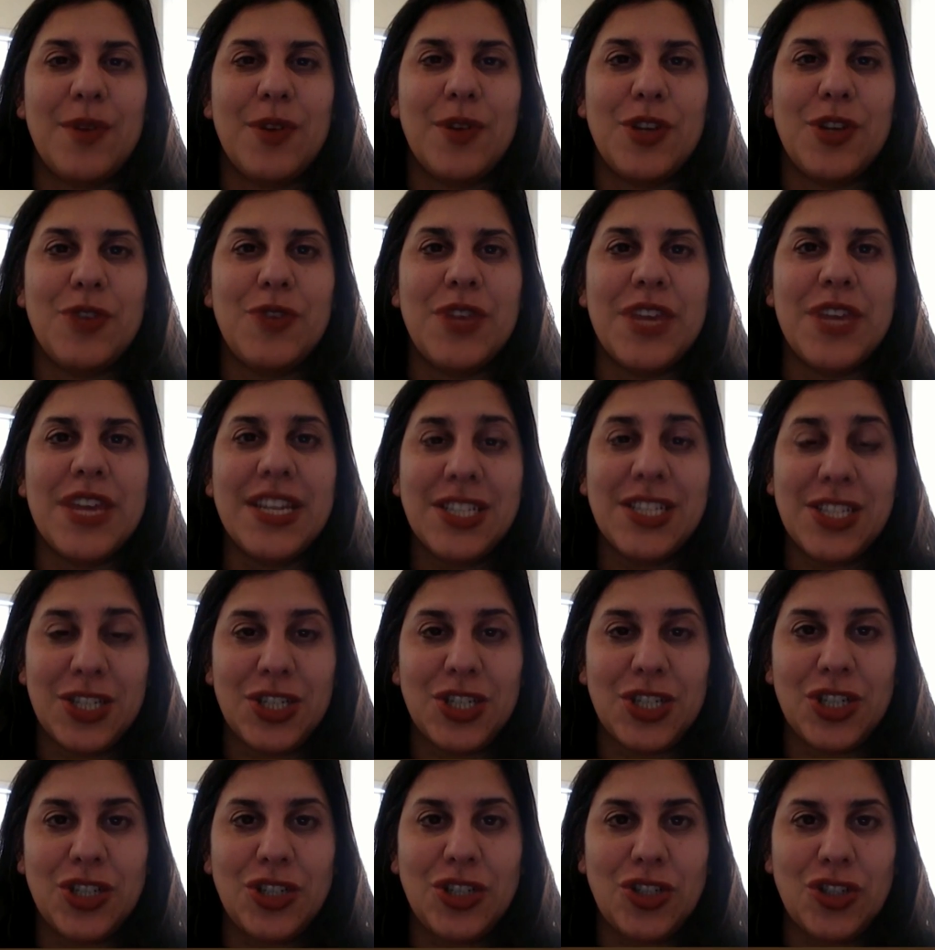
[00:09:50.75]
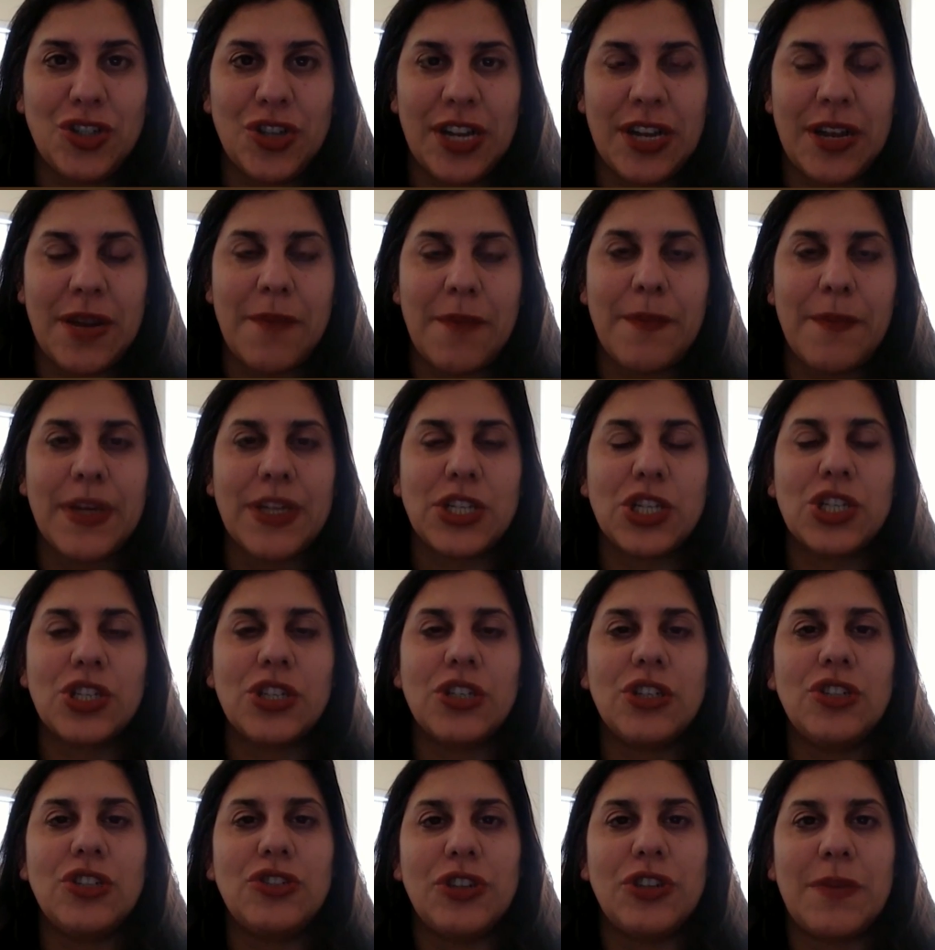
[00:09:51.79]
unique to children, but
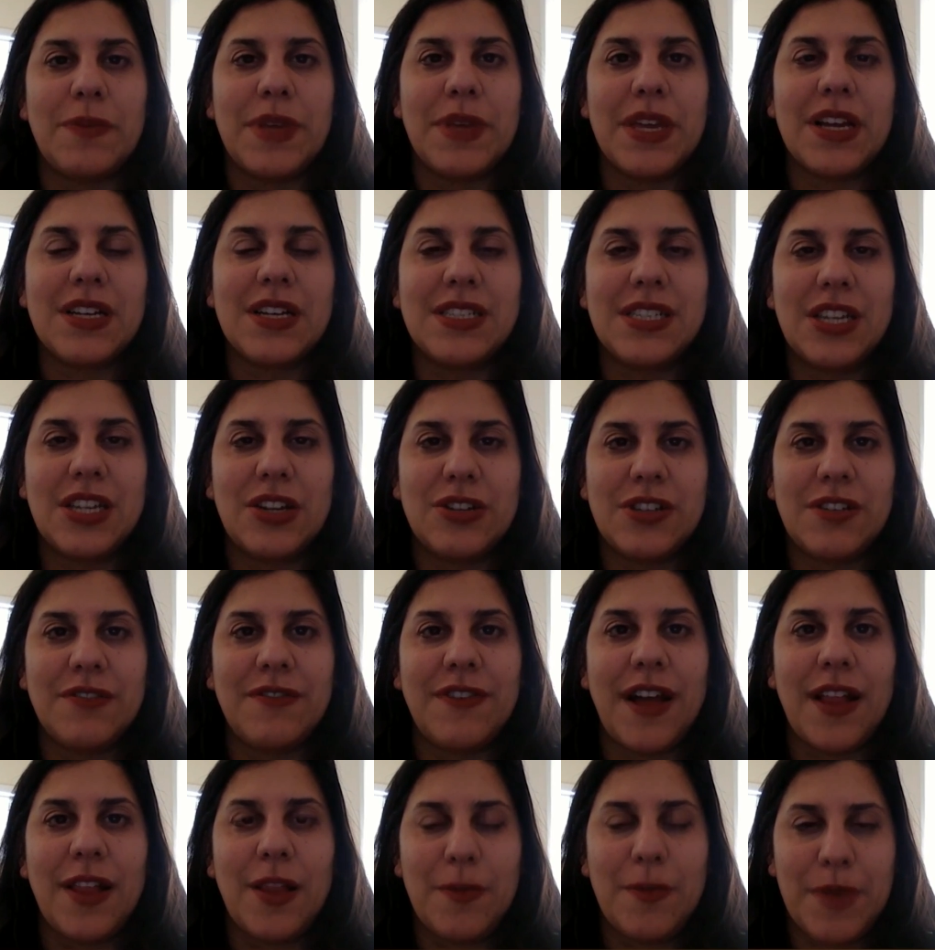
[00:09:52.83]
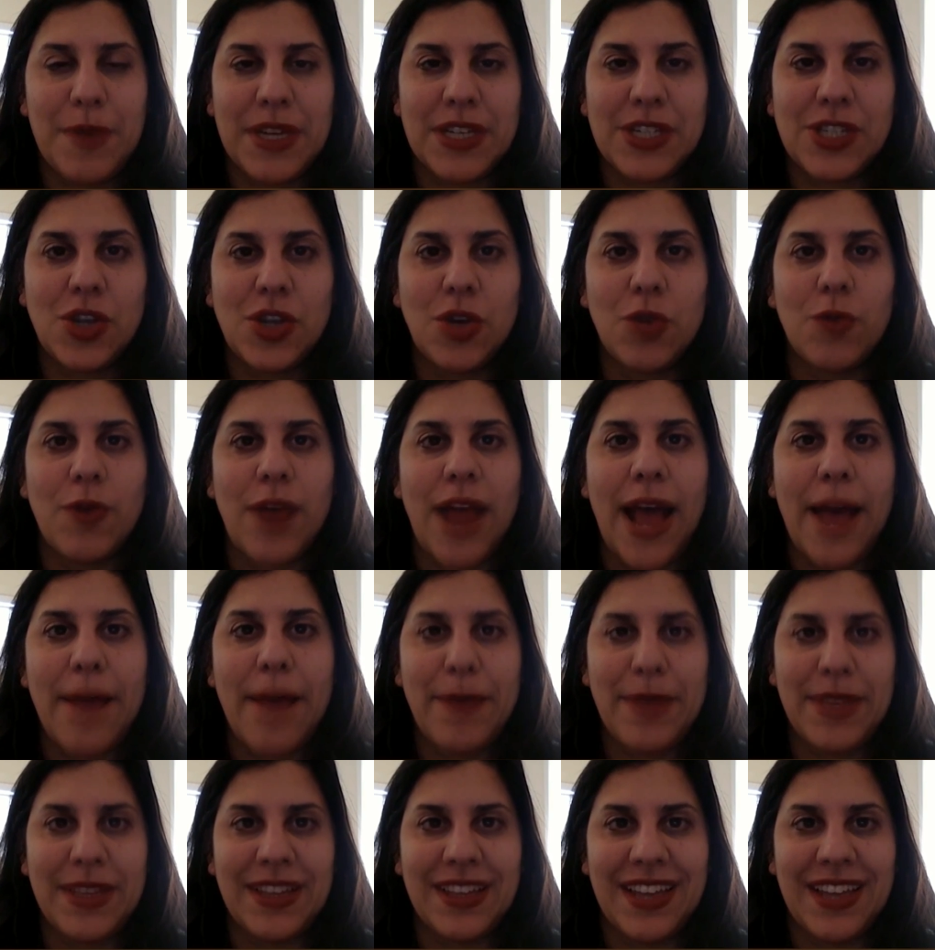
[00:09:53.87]
children, because they're developing so
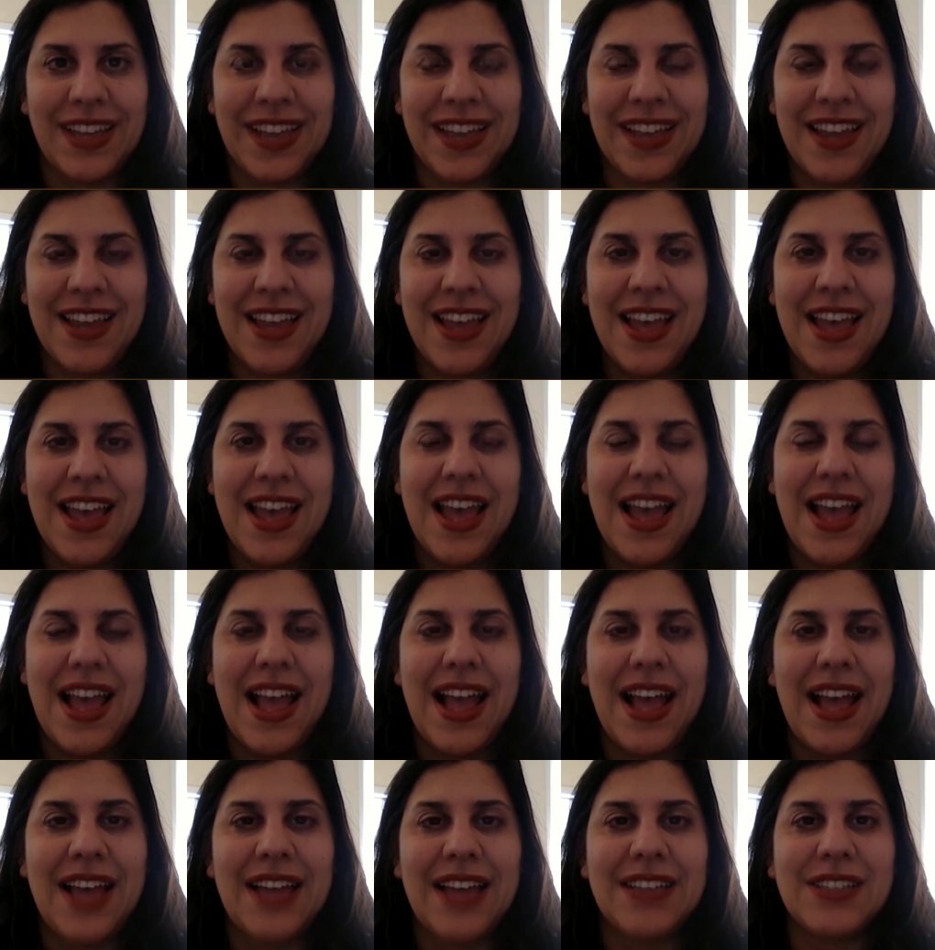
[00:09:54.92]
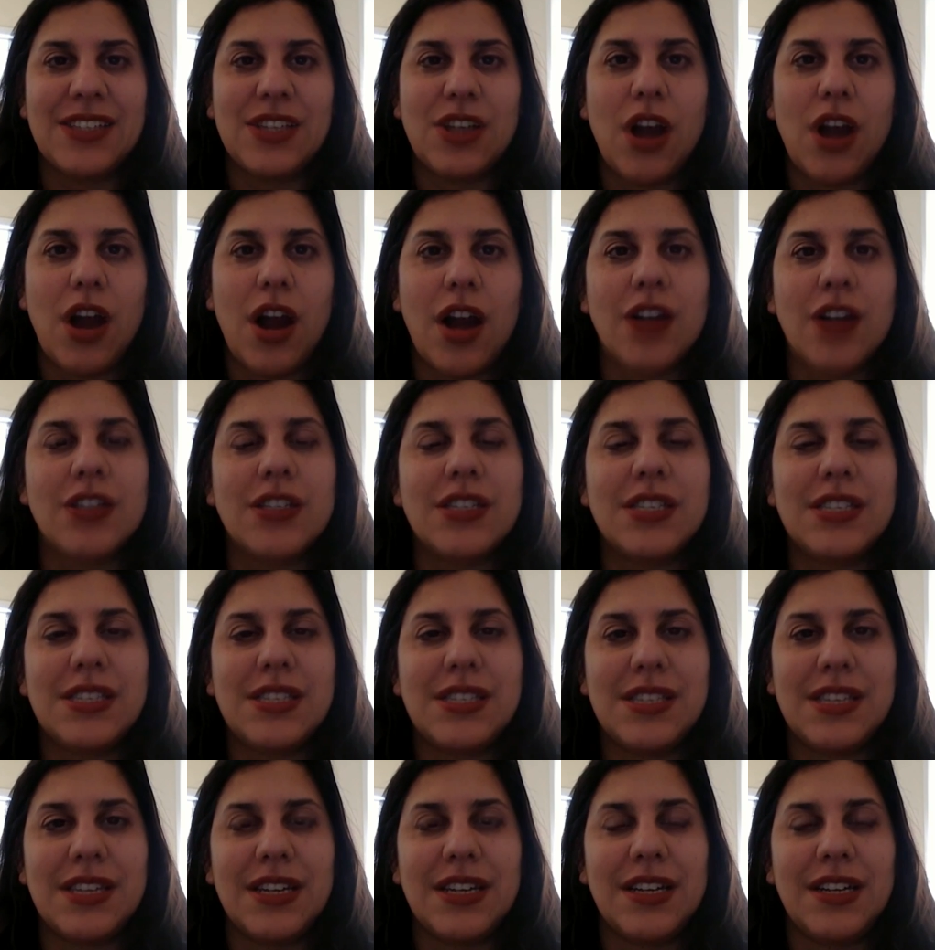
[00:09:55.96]
rapidly and are
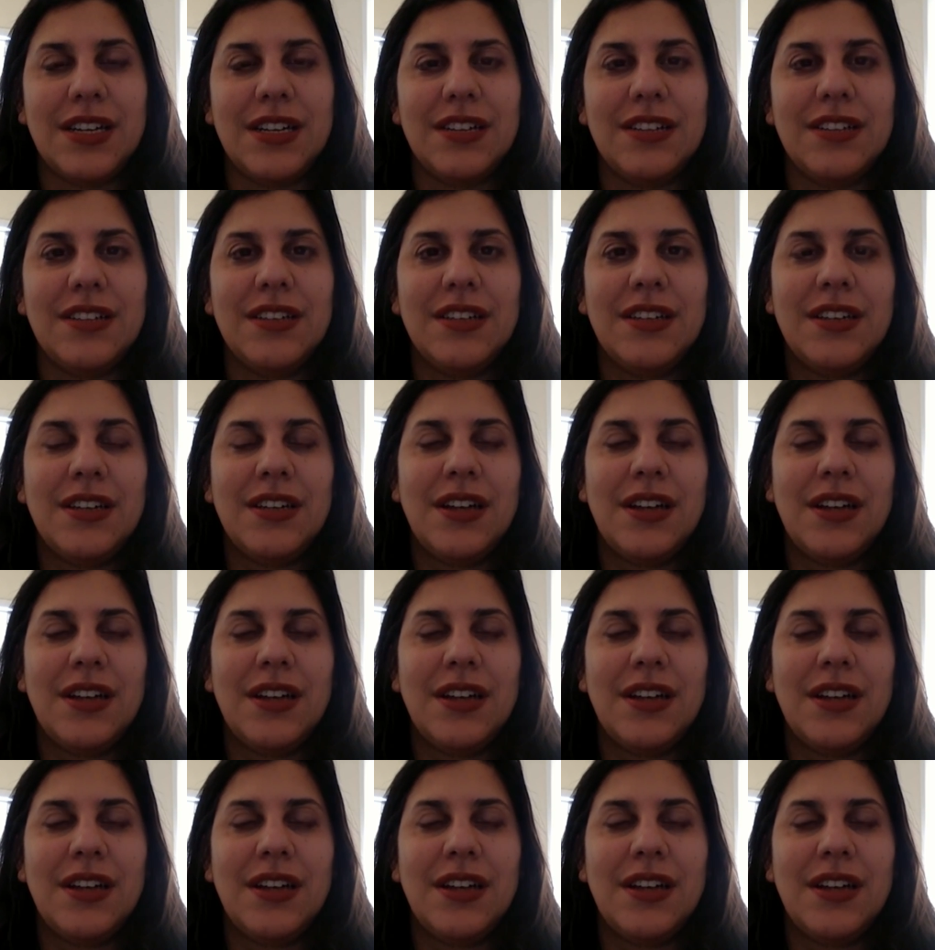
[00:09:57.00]
still